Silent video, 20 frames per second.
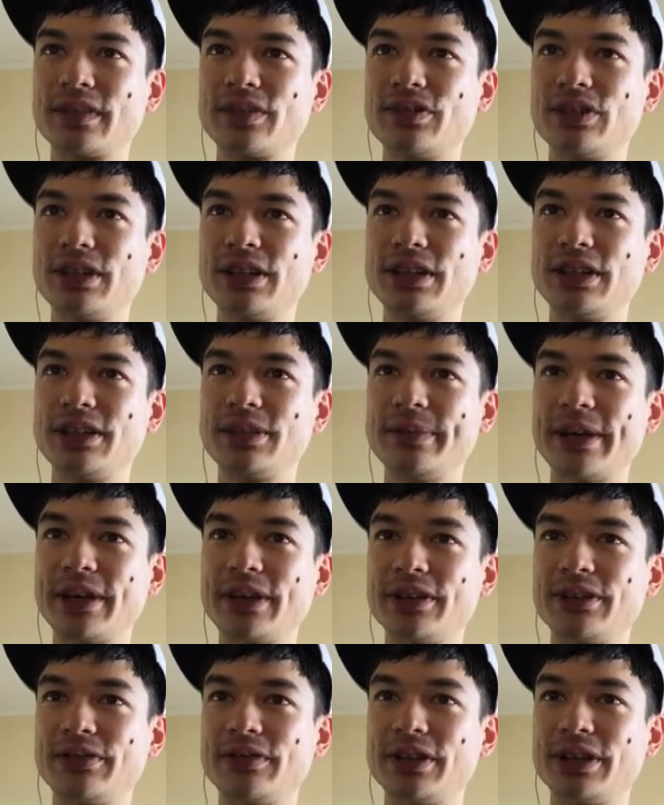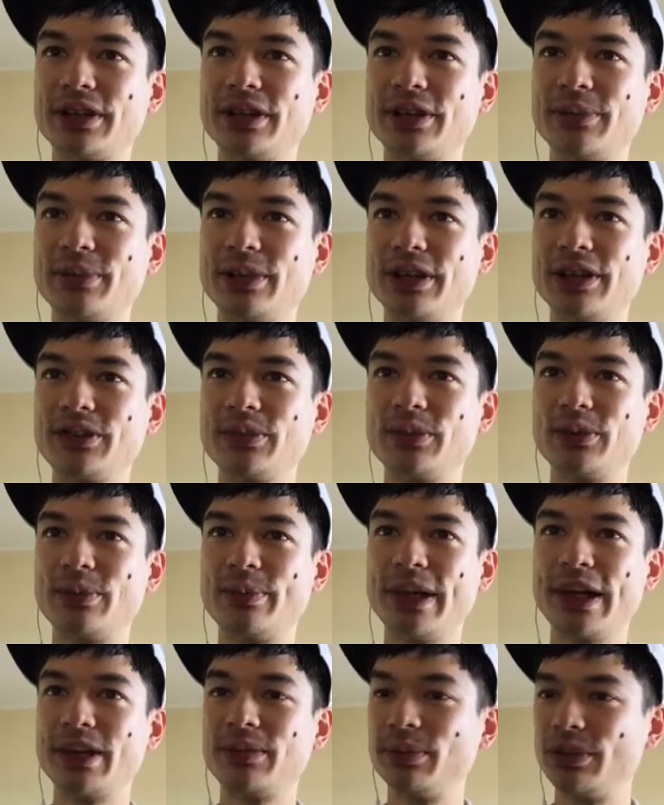to get him out of a place with
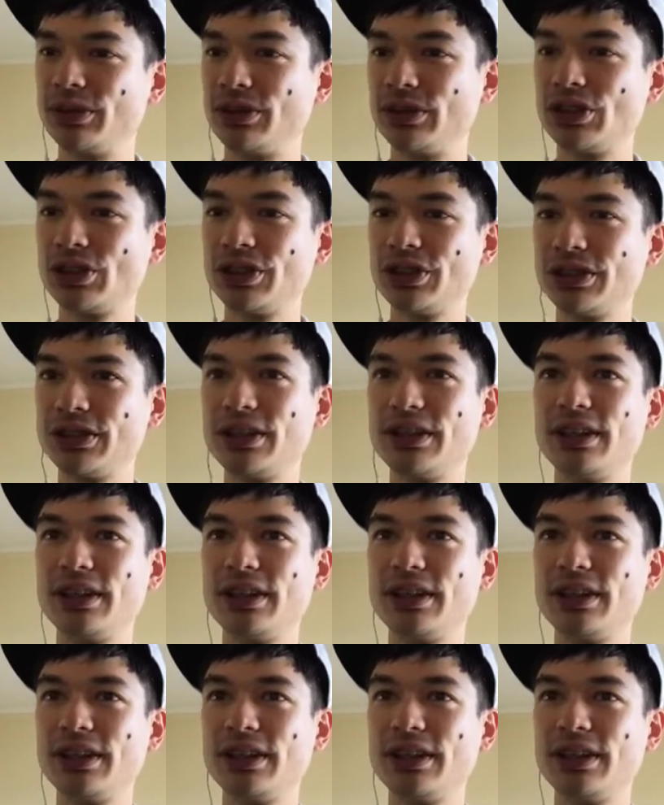bad positioning.